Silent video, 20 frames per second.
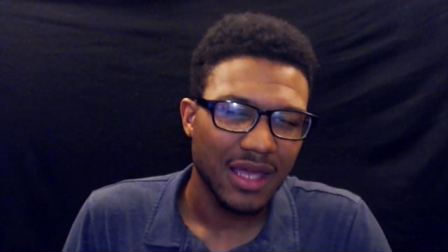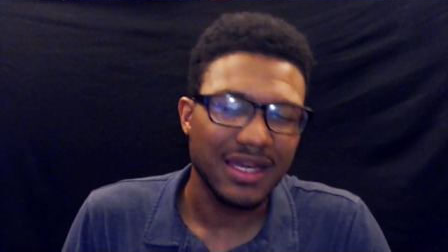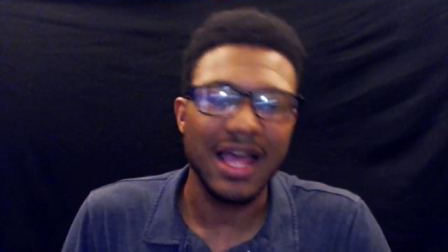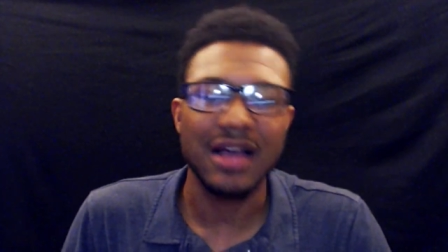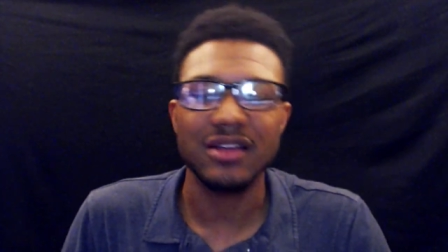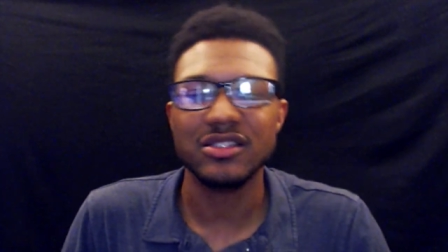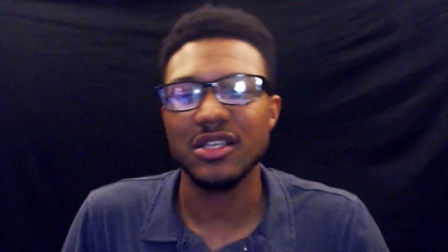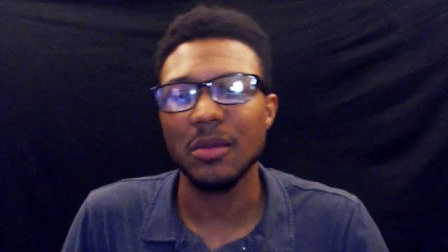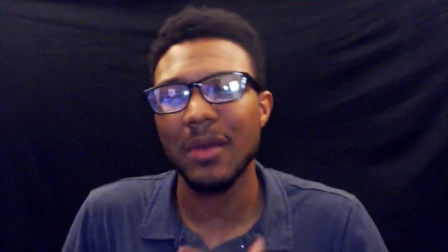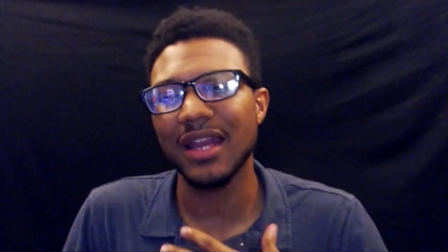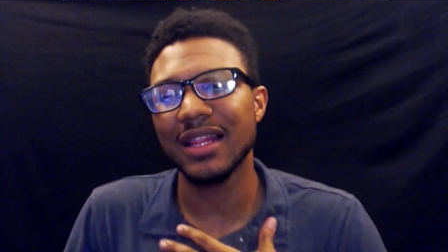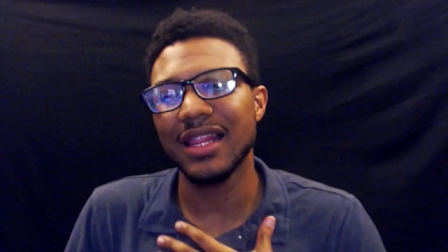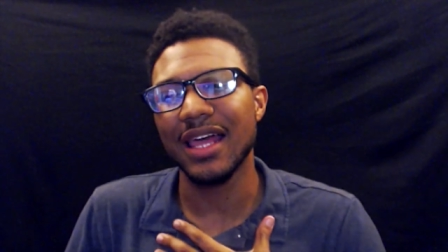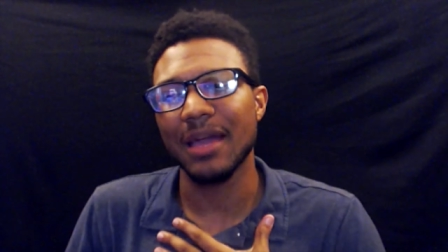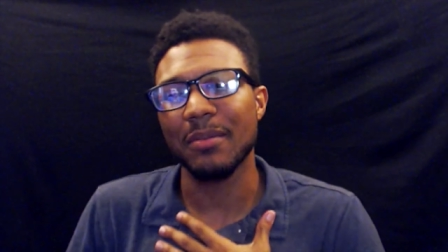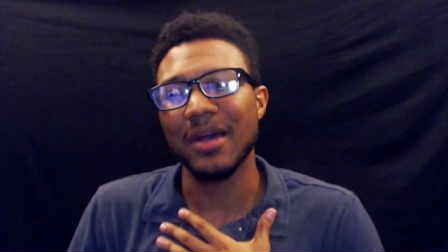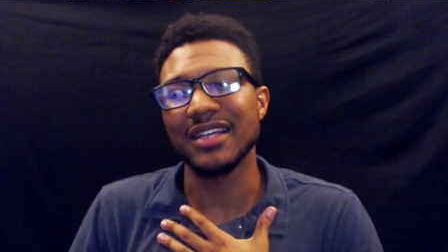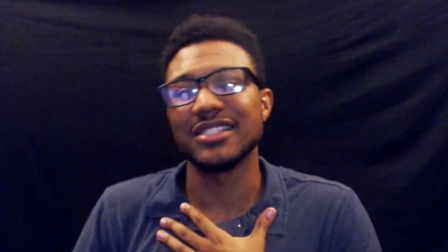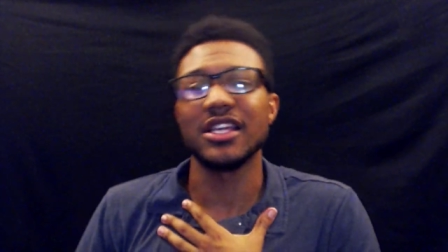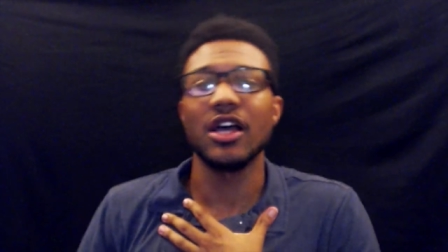Now, somebody
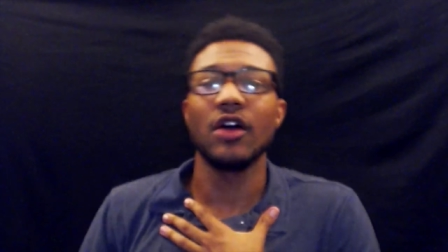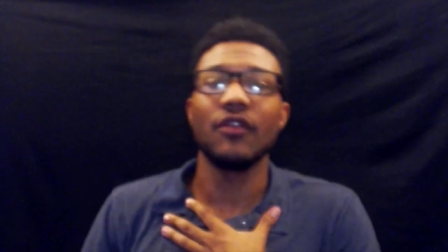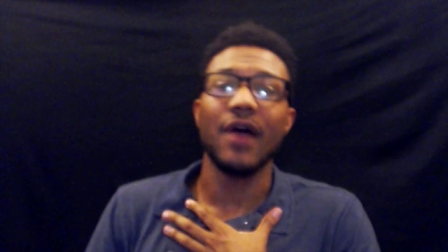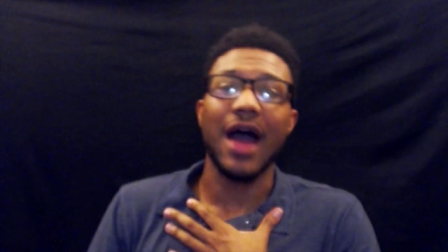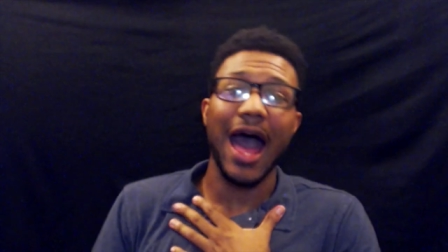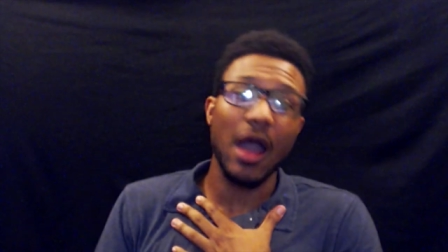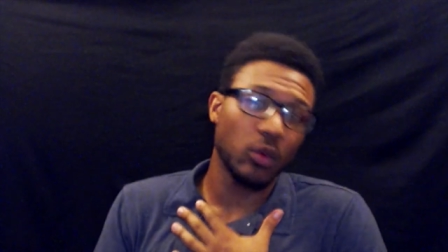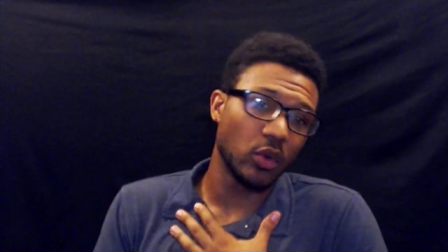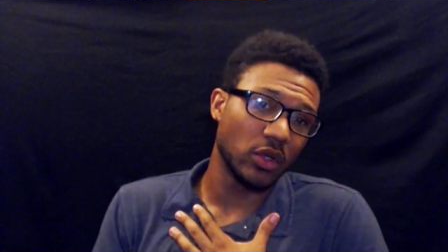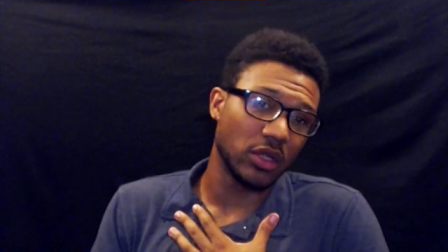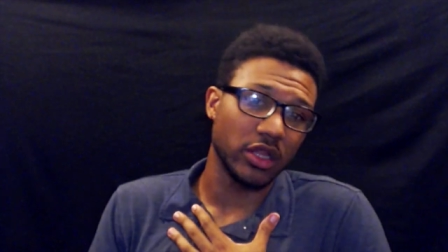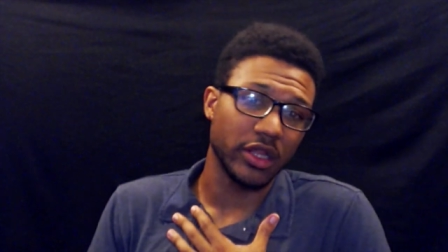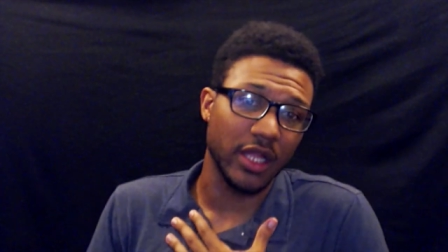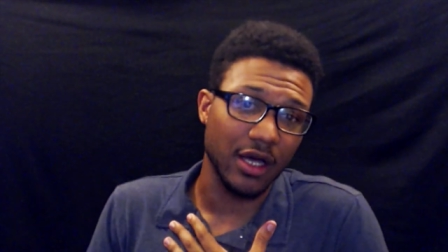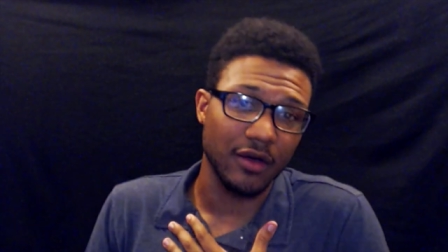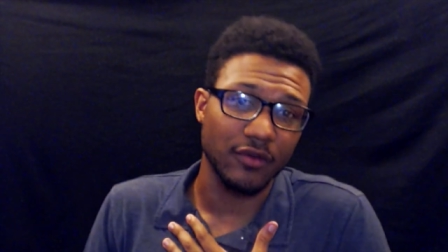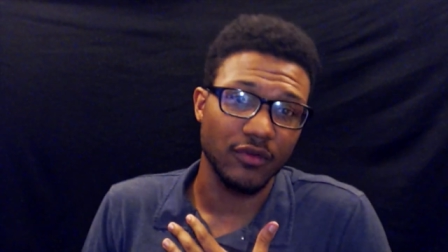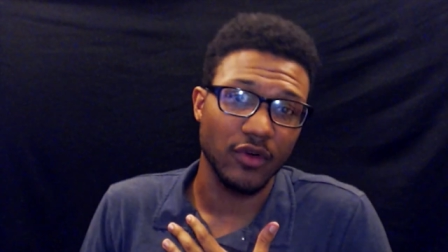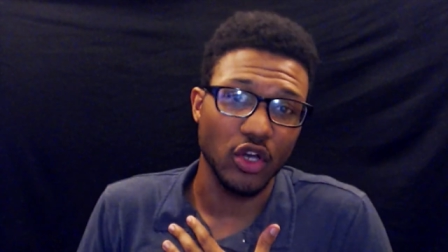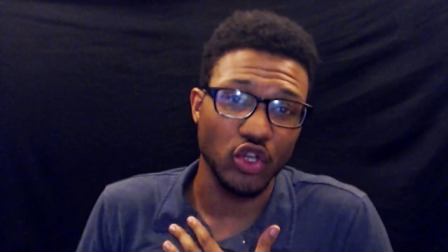like myself, I would
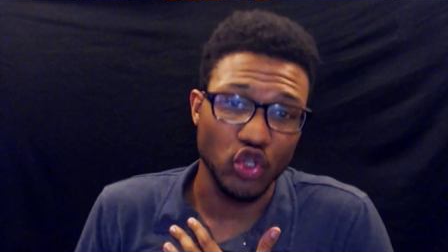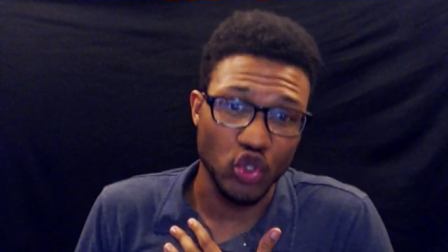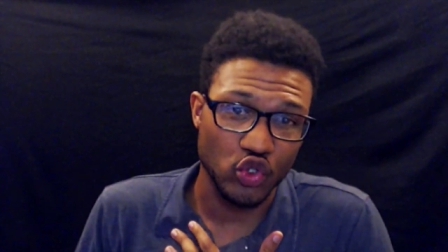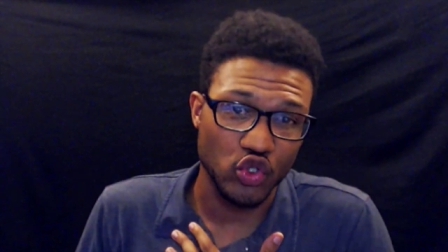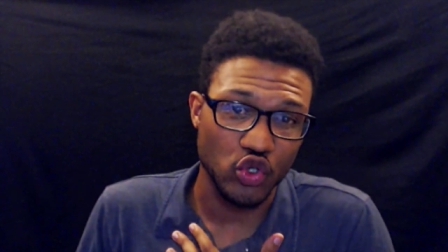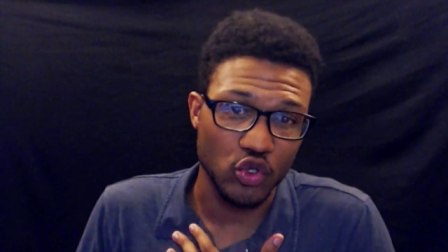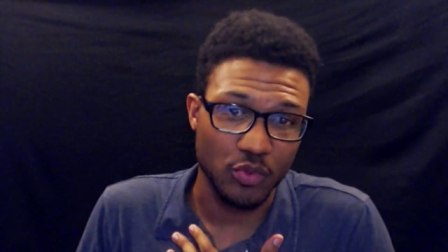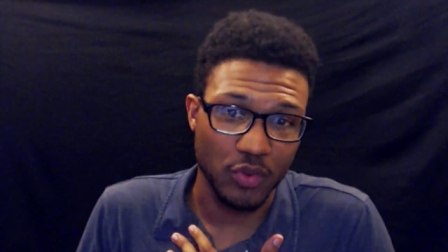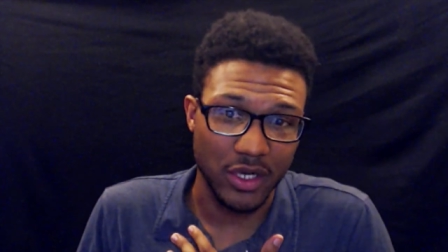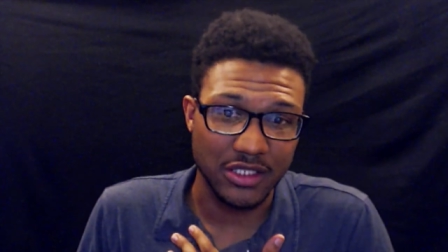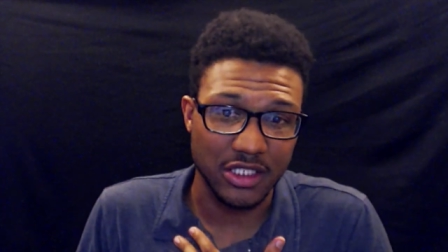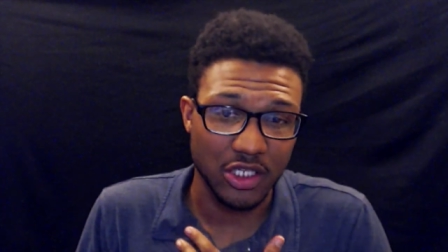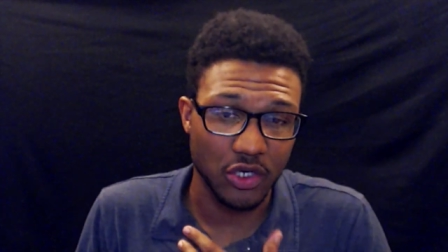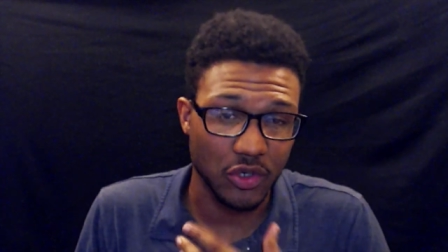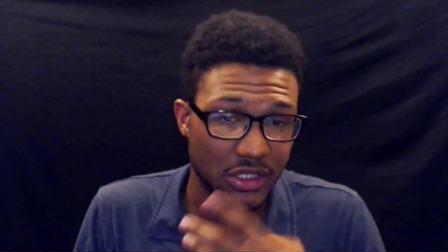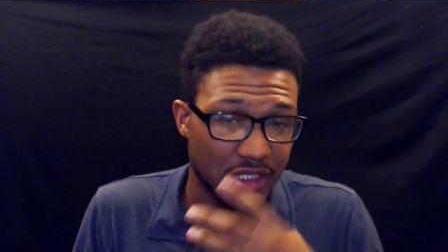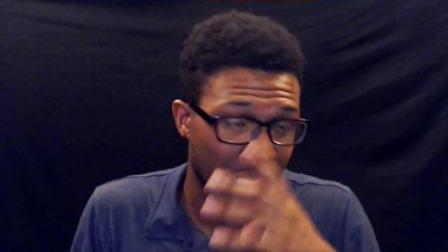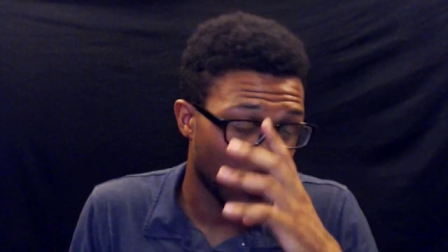love a YouTube Red series.